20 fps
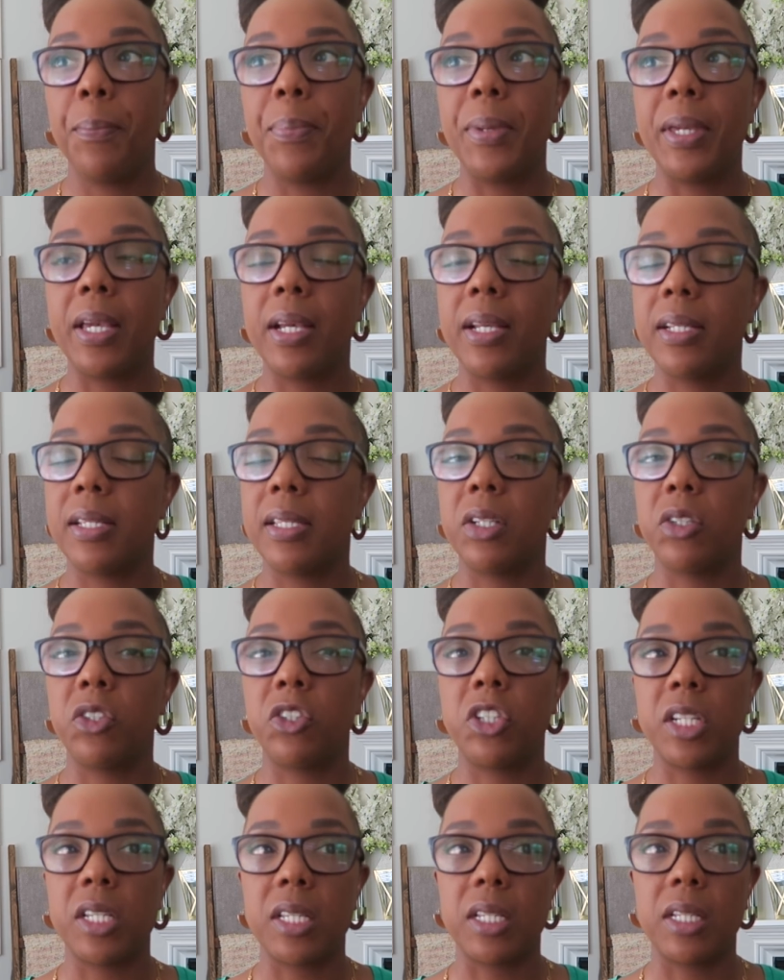because
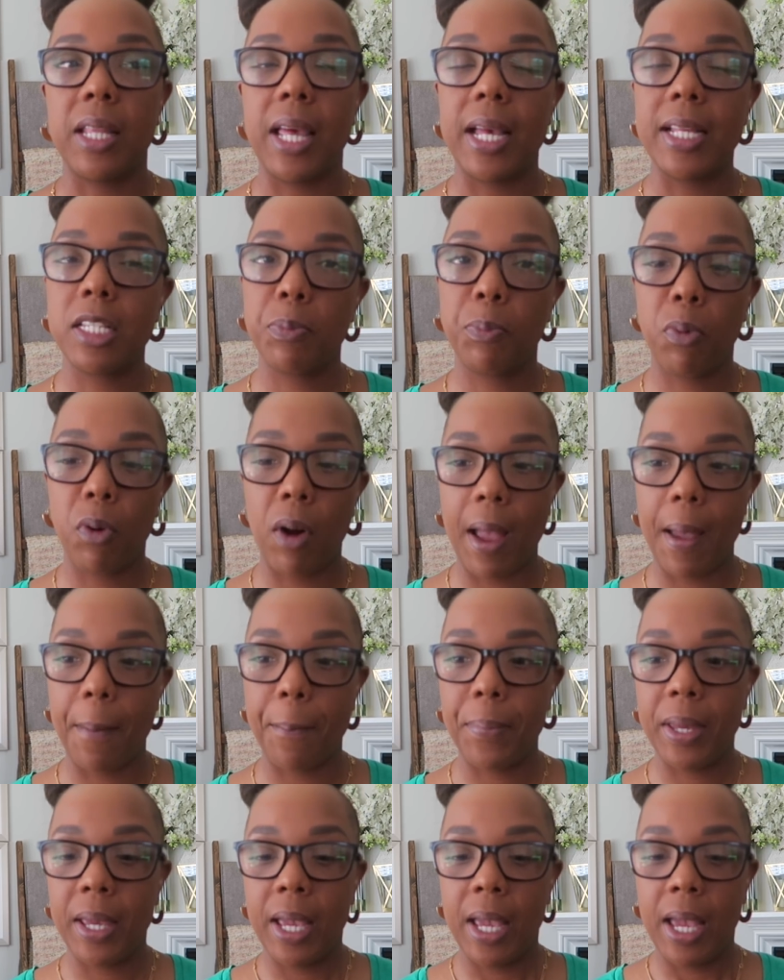there's just less
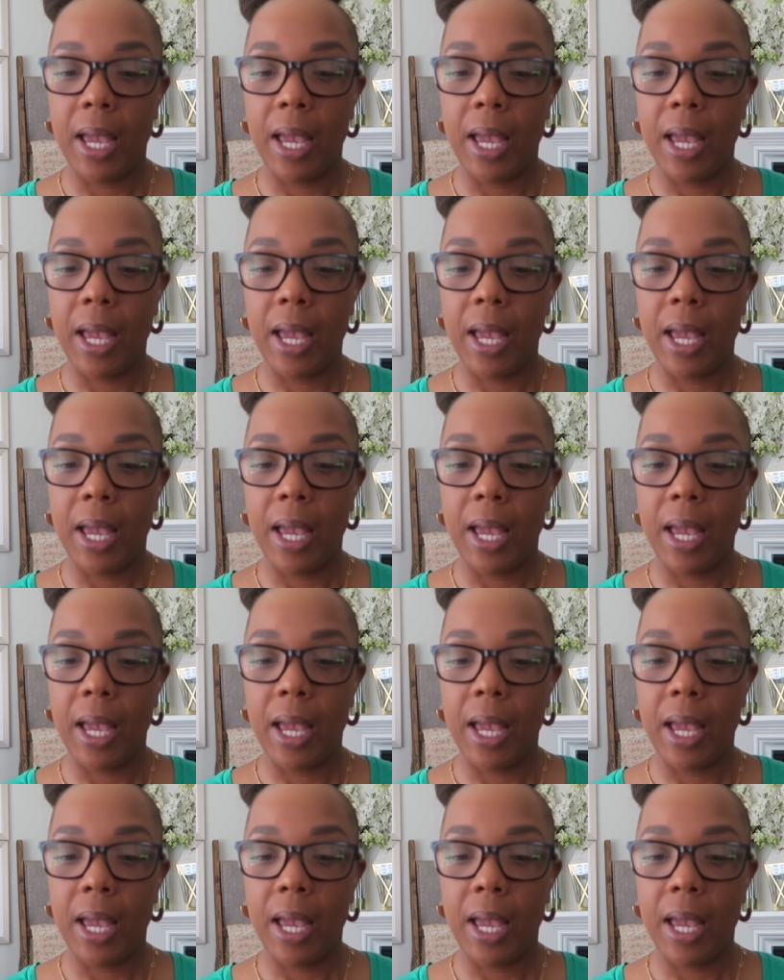prep,